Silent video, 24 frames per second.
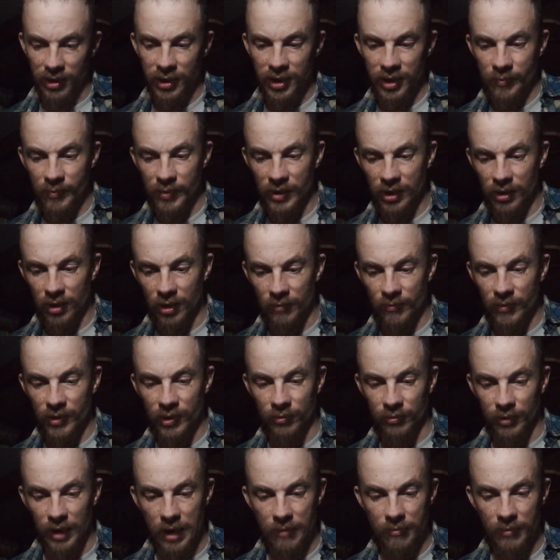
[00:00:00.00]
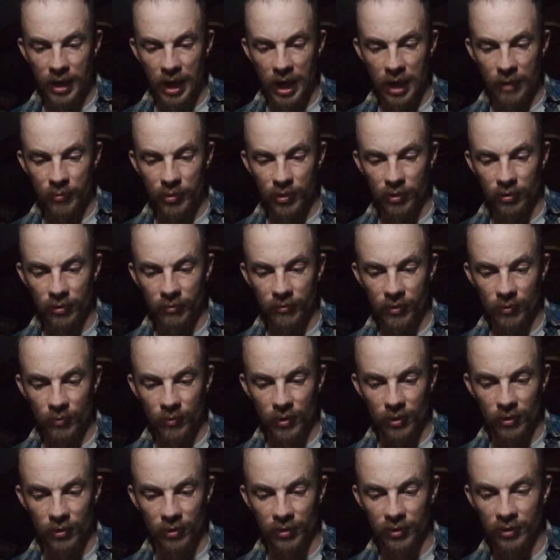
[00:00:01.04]
has become the rape capital of the
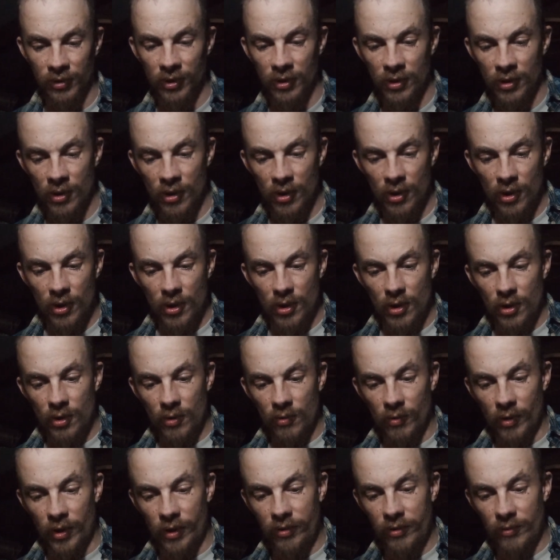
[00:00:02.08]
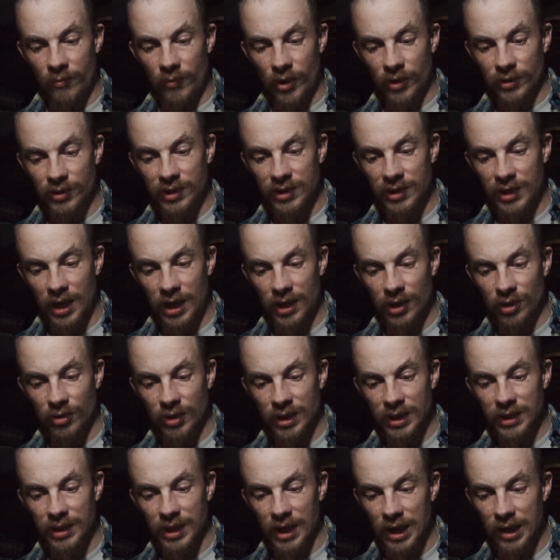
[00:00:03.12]
world. One of the most
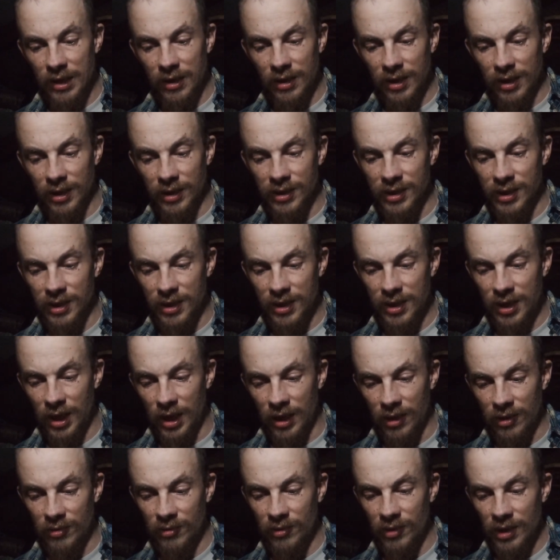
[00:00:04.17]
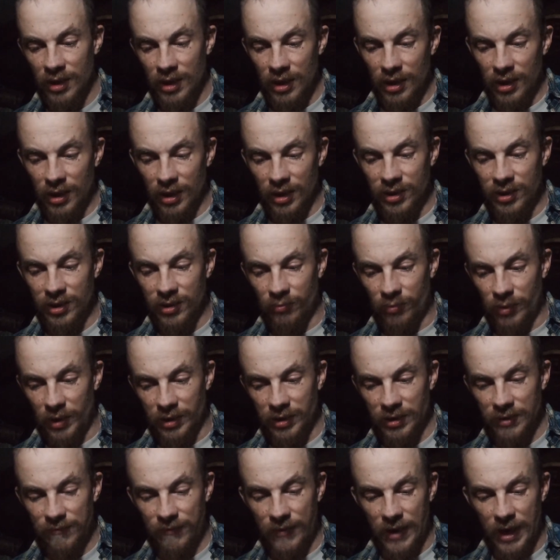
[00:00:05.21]
dangerous areas in town is the
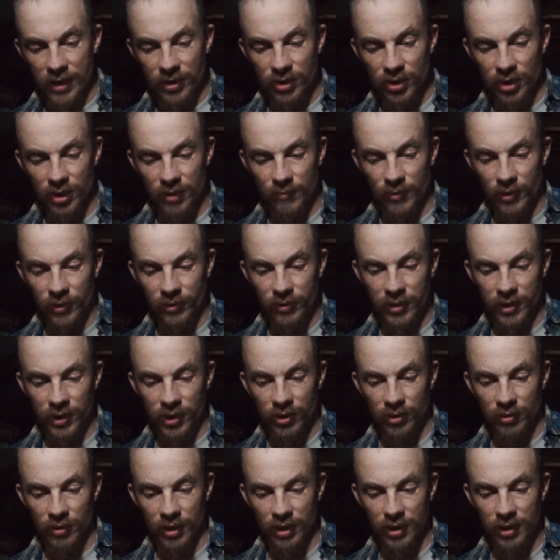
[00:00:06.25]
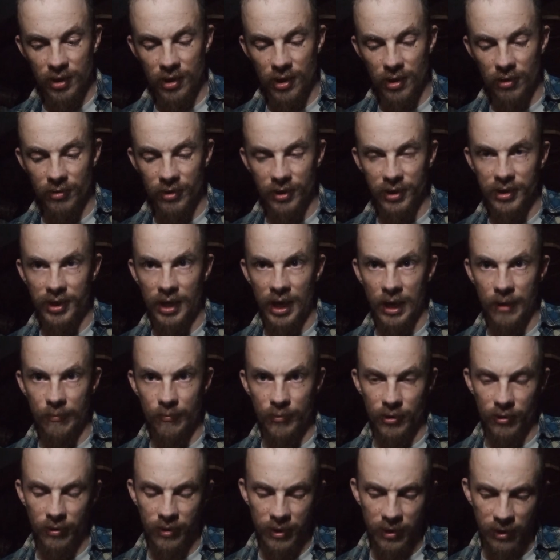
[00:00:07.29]
once fashionable district known as
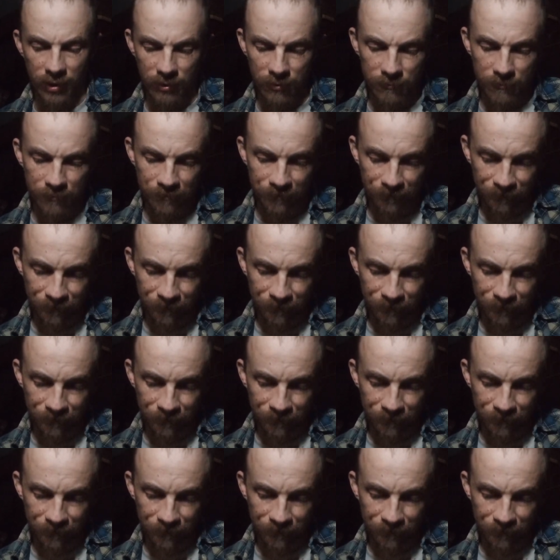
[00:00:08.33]
Capitol Hill.